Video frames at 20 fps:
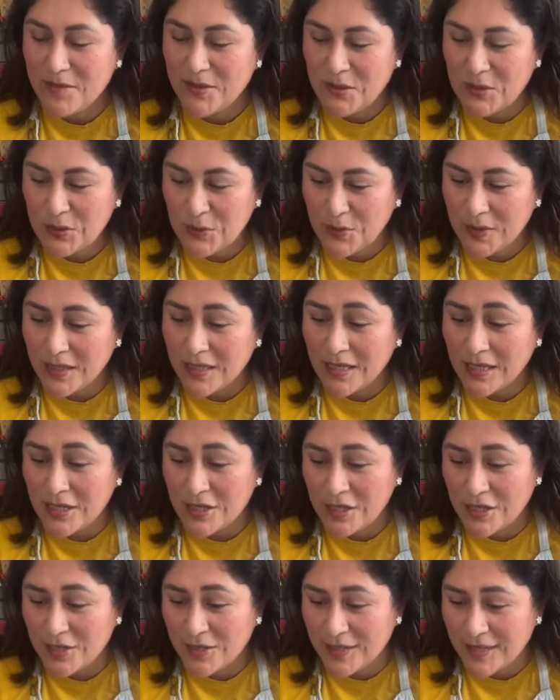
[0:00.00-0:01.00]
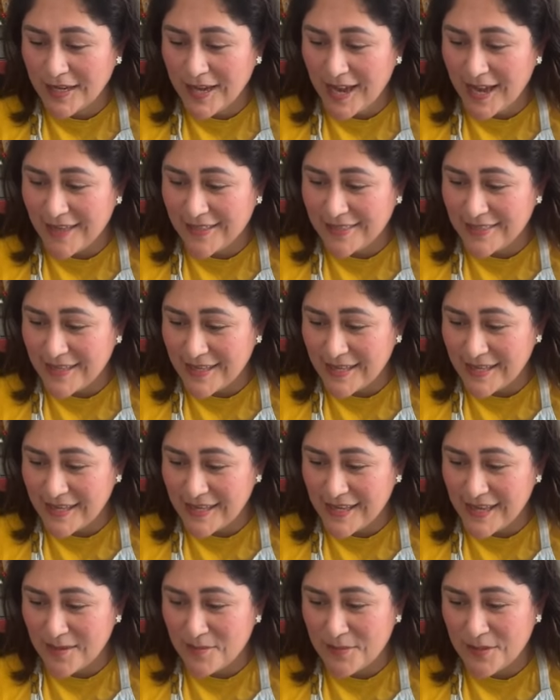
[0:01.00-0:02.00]
I'm doing good,
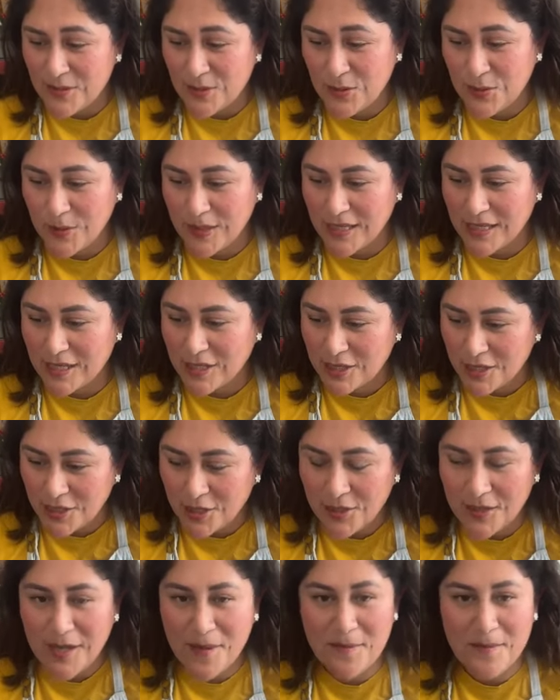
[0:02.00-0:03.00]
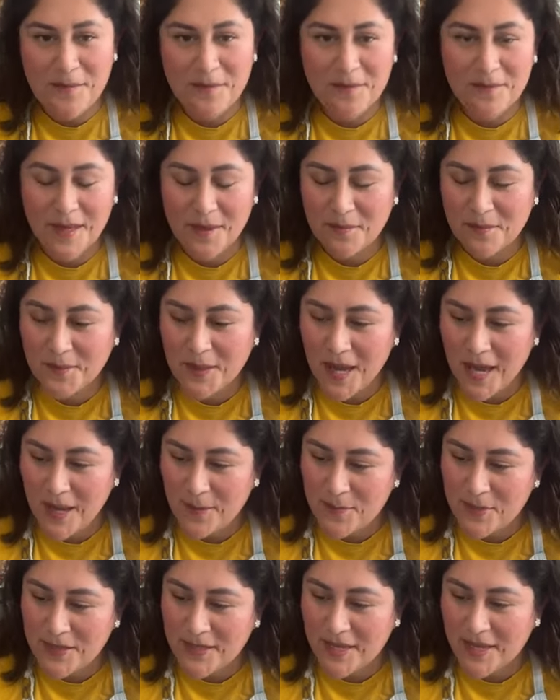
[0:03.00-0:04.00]
Kathy. I'm doing good. I'm
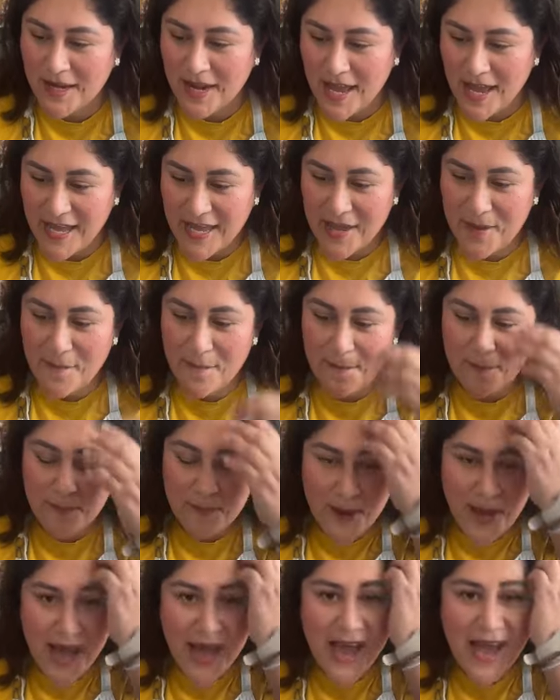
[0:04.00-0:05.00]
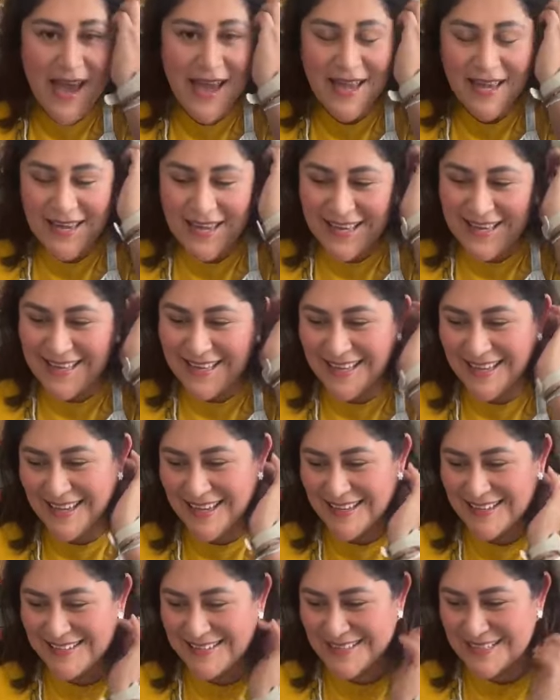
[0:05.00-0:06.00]
happy that I am back
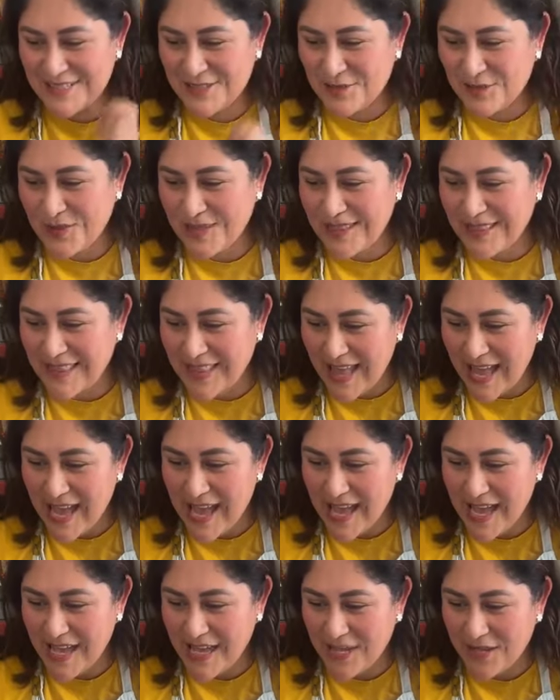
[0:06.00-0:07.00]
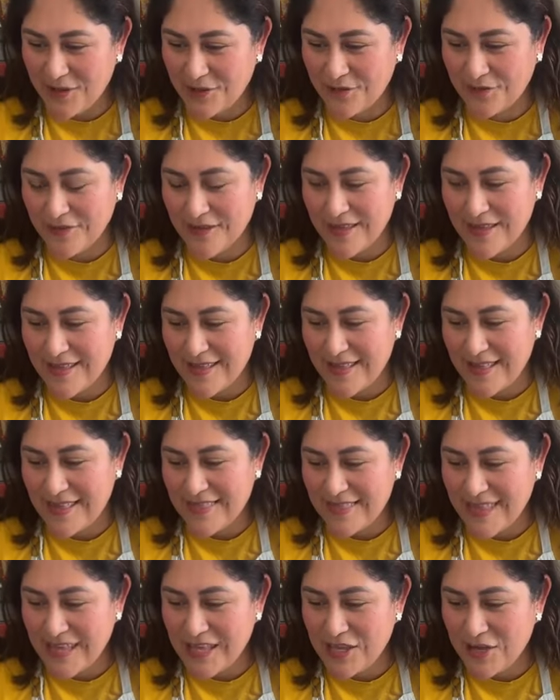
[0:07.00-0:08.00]
doing live.
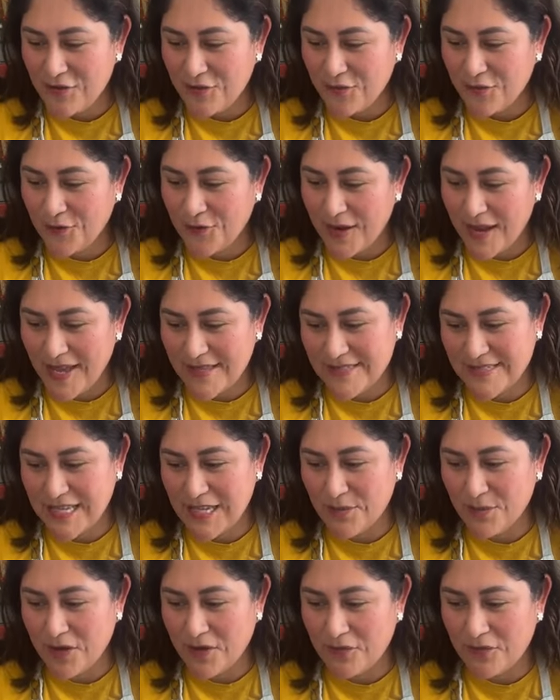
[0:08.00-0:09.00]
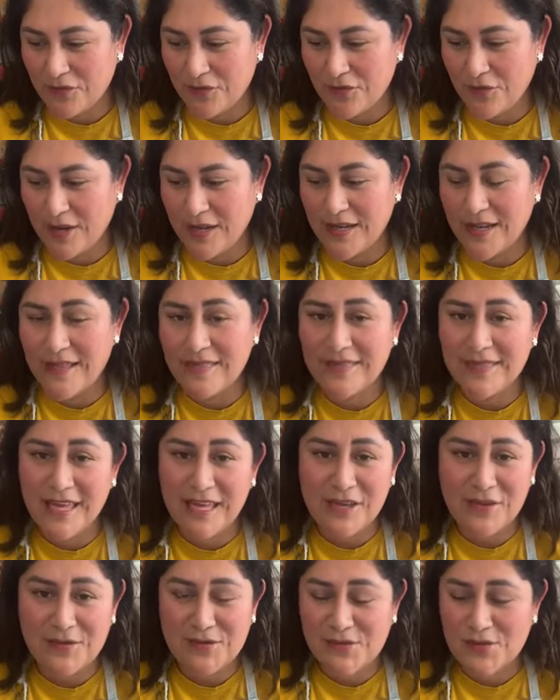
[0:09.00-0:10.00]
Thank you for asking, my friend,
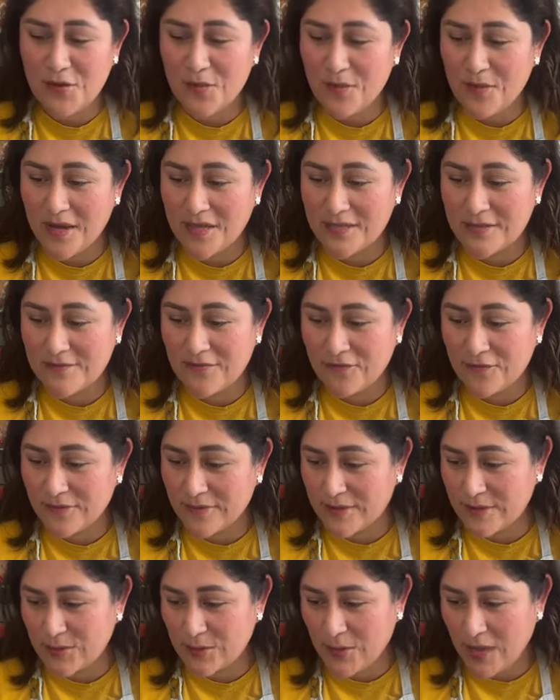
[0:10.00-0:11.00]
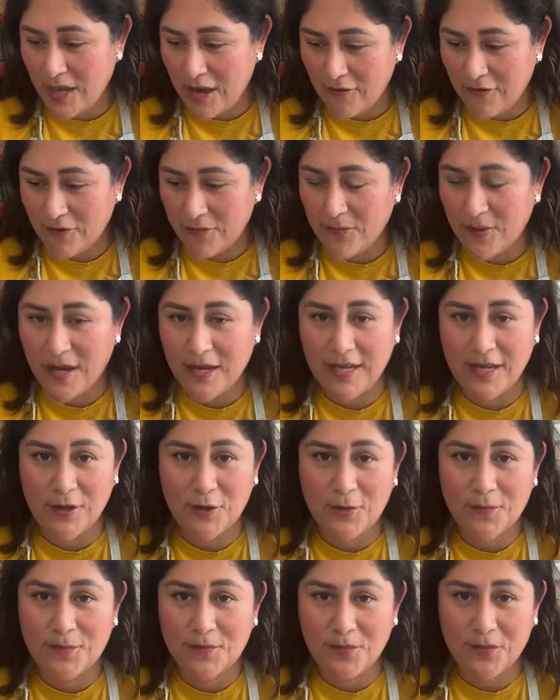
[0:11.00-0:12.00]
and thank you so much to
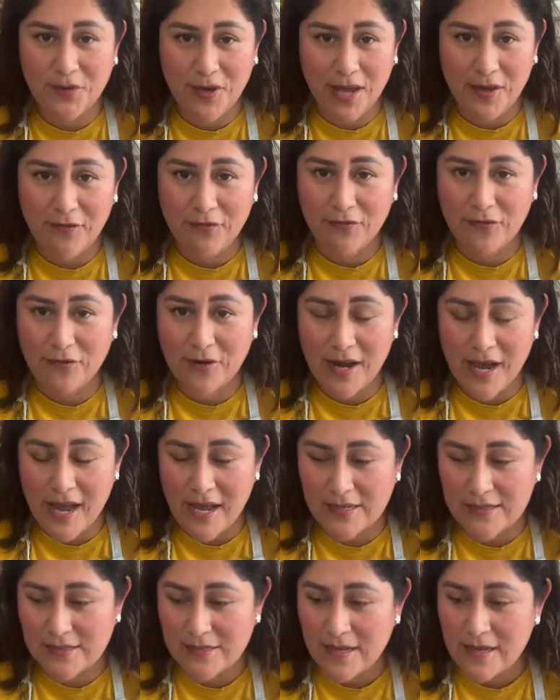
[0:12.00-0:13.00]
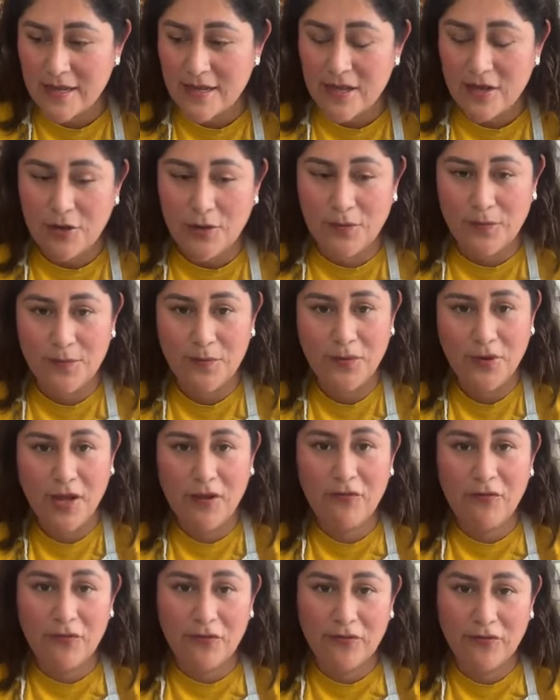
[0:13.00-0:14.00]
everybody who pray for us, who
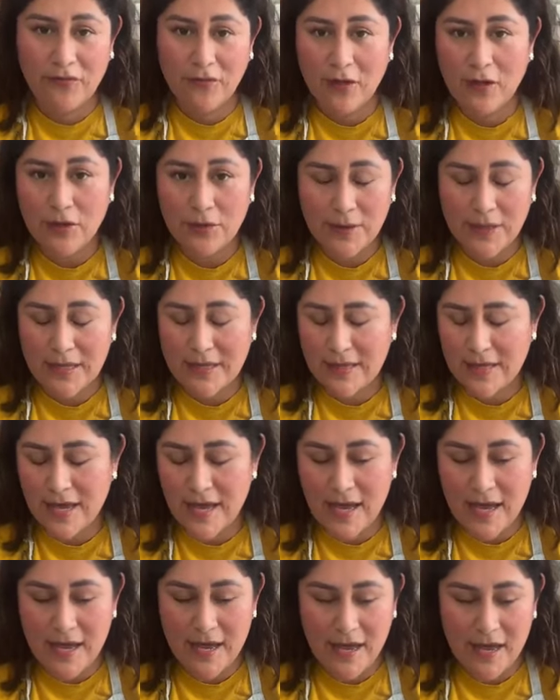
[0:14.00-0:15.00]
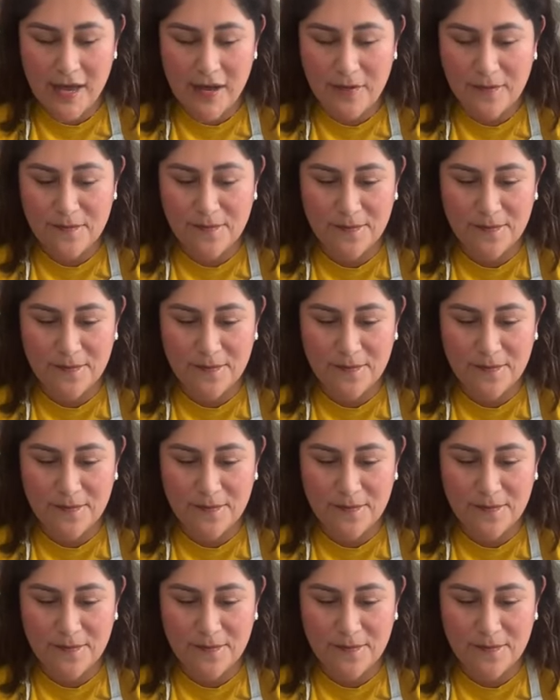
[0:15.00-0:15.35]
pray for Florida.